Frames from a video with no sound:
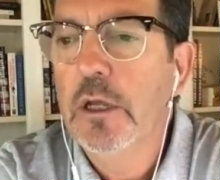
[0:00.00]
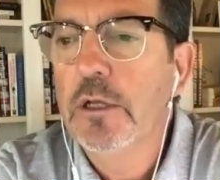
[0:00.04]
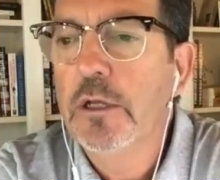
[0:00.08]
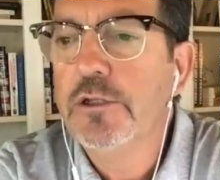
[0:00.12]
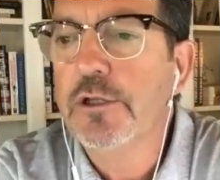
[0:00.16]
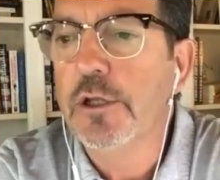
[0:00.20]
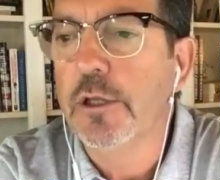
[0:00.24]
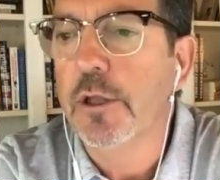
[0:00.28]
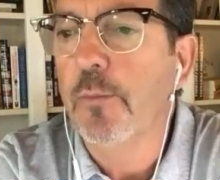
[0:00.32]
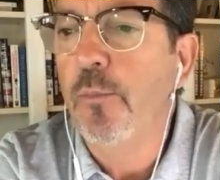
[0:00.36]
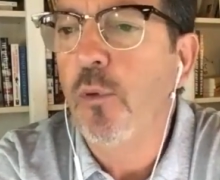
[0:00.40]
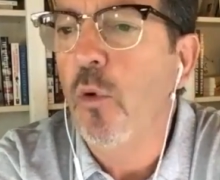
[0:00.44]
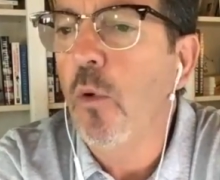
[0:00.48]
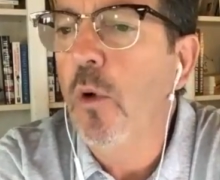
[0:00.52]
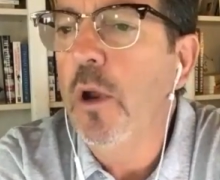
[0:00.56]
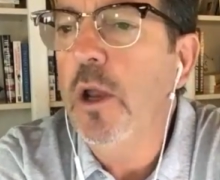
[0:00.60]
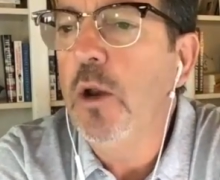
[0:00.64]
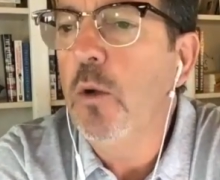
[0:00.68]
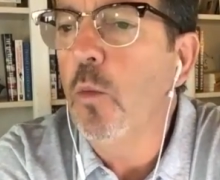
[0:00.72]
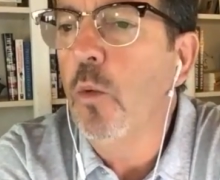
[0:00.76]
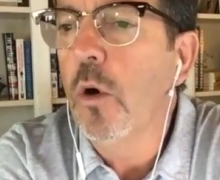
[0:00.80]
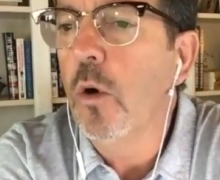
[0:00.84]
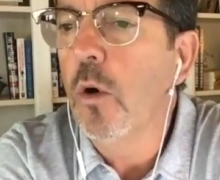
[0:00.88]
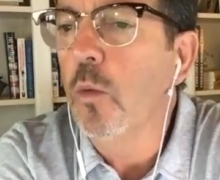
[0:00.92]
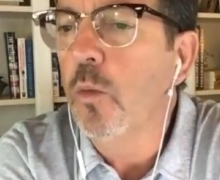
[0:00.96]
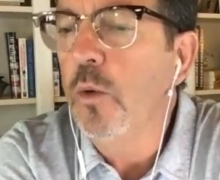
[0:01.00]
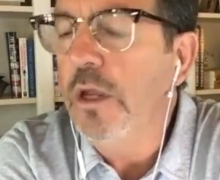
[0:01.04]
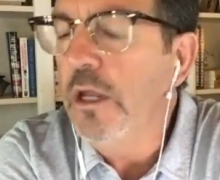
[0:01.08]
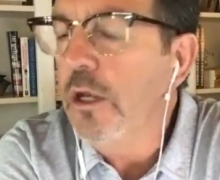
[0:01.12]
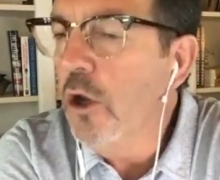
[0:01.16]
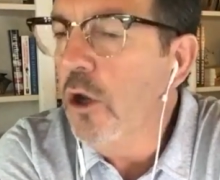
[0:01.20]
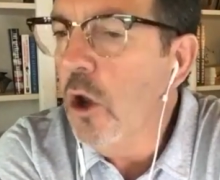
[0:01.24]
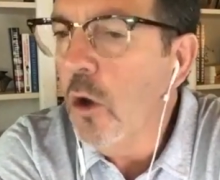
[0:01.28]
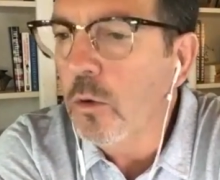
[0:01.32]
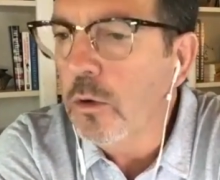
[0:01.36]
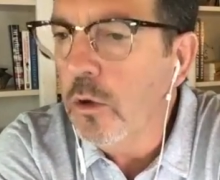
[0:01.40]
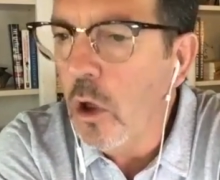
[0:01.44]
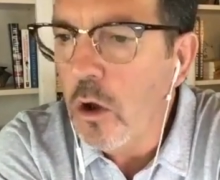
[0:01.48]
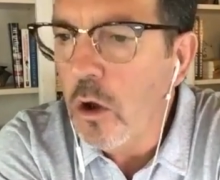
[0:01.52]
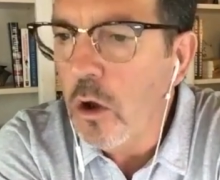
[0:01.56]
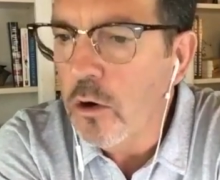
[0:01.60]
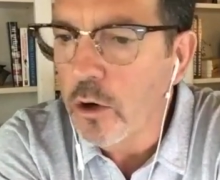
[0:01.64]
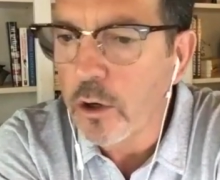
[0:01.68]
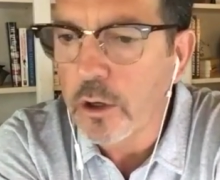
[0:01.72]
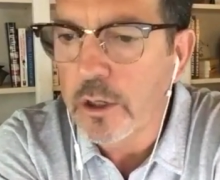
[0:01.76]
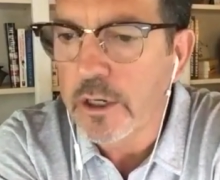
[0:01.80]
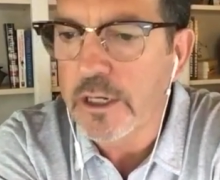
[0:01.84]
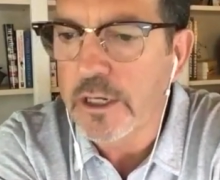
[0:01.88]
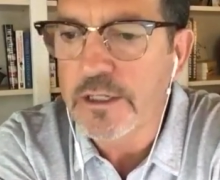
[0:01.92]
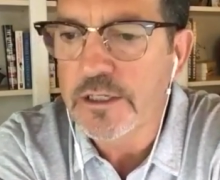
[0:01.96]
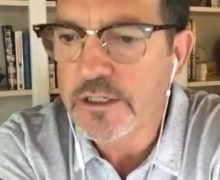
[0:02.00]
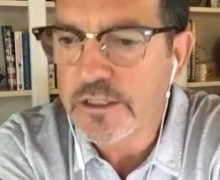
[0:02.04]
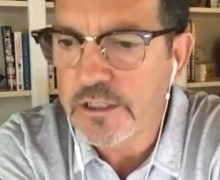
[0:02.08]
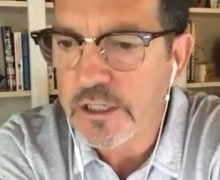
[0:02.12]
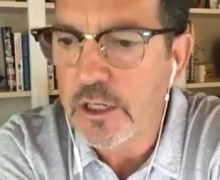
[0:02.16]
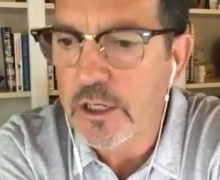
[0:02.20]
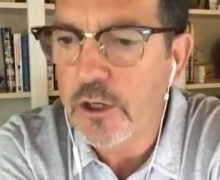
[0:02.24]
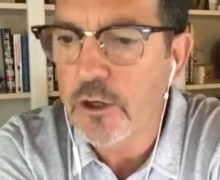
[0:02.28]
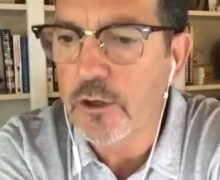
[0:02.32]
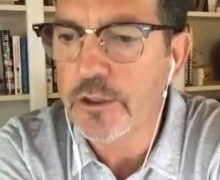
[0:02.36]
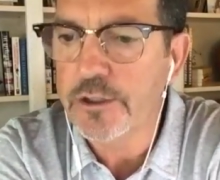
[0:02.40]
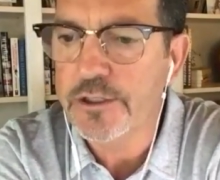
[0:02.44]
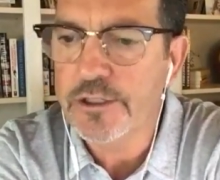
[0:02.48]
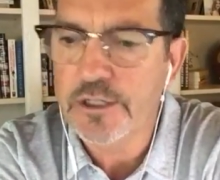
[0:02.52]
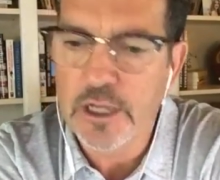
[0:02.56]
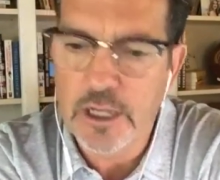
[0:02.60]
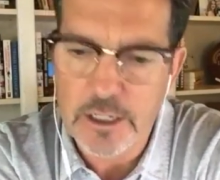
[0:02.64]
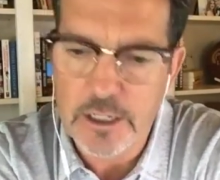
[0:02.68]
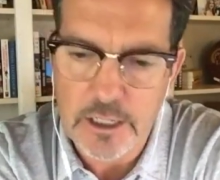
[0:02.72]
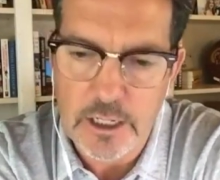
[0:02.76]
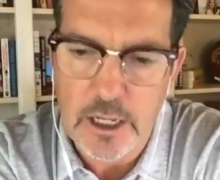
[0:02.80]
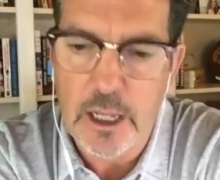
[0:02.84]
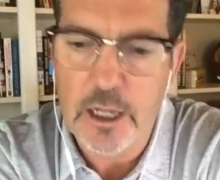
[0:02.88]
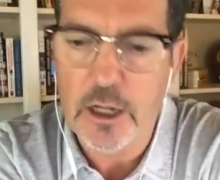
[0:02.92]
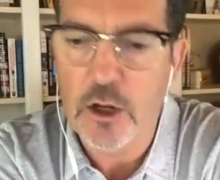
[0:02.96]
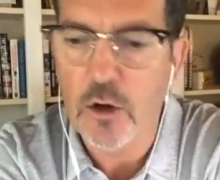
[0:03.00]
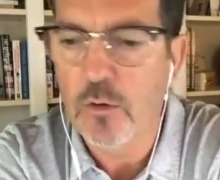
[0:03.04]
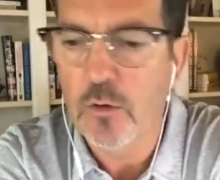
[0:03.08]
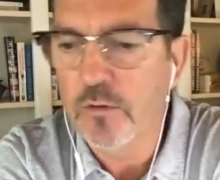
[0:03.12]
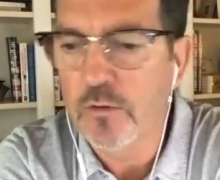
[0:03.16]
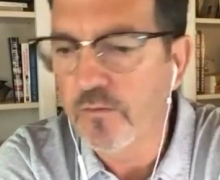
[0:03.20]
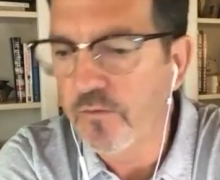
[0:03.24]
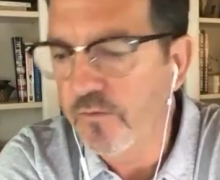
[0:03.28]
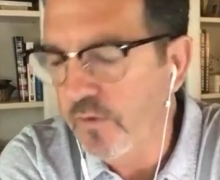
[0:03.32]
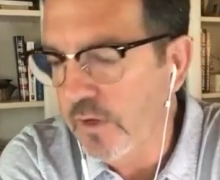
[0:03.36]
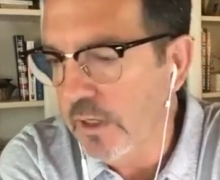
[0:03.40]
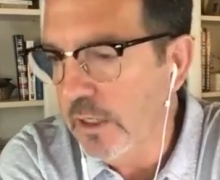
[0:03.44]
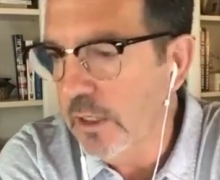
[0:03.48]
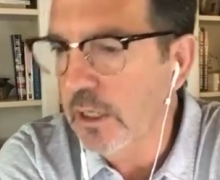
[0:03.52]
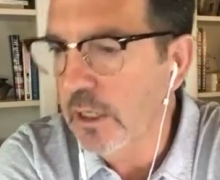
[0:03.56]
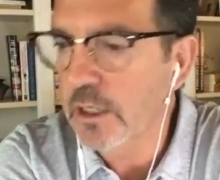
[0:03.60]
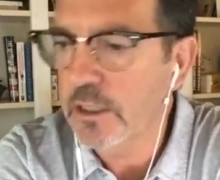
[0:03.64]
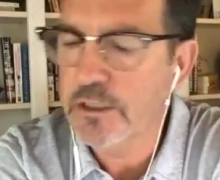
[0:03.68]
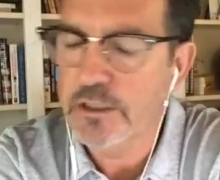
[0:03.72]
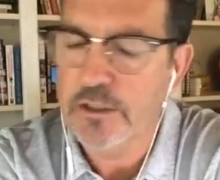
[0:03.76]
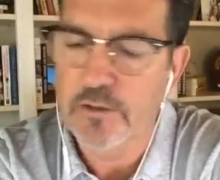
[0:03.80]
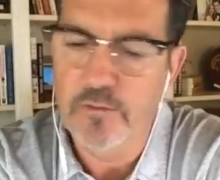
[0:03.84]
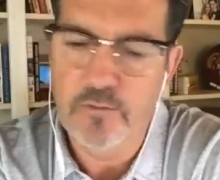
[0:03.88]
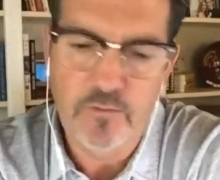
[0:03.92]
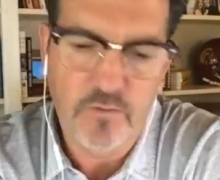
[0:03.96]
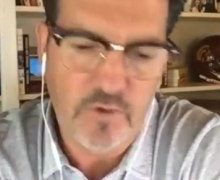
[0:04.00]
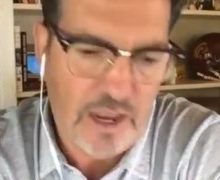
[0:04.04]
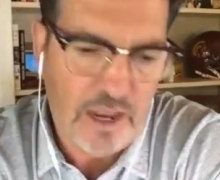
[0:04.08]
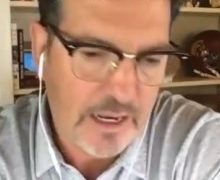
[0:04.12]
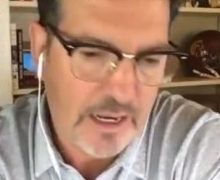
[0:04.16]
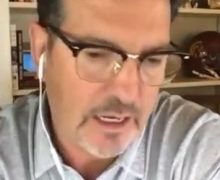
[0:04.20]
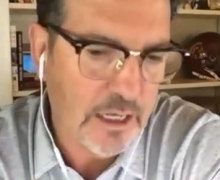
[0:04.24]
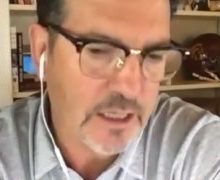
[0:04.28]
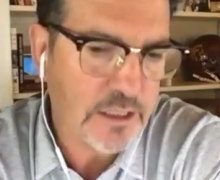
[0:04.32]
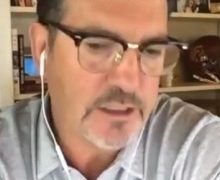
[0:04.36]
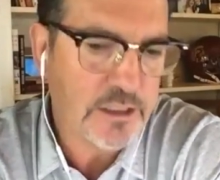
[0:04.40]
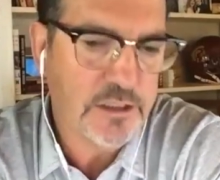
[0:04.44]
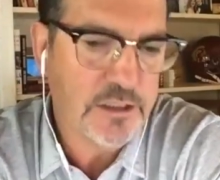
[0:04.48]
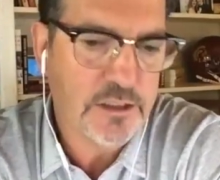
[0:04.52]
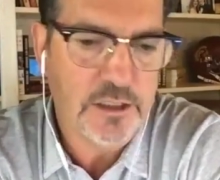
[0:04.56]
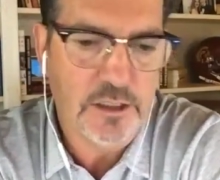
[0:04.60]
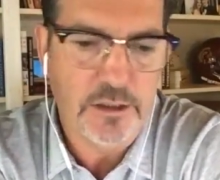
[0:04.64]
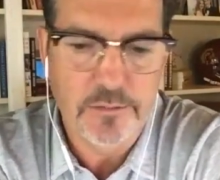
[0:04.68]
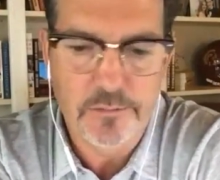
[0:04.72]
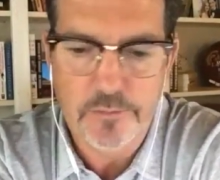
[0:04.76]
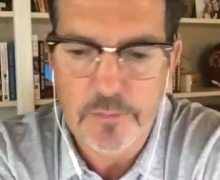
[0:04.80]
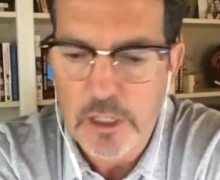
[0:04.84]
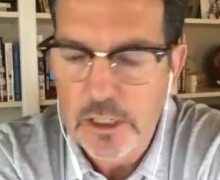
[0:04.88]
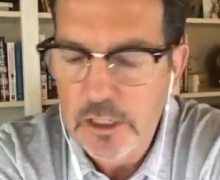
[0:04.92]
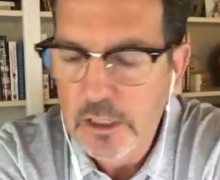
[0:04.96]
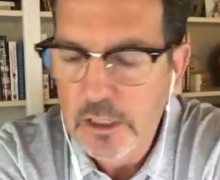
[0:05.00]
to the point where we no longer consider San Diego and Phoenix and Vegas and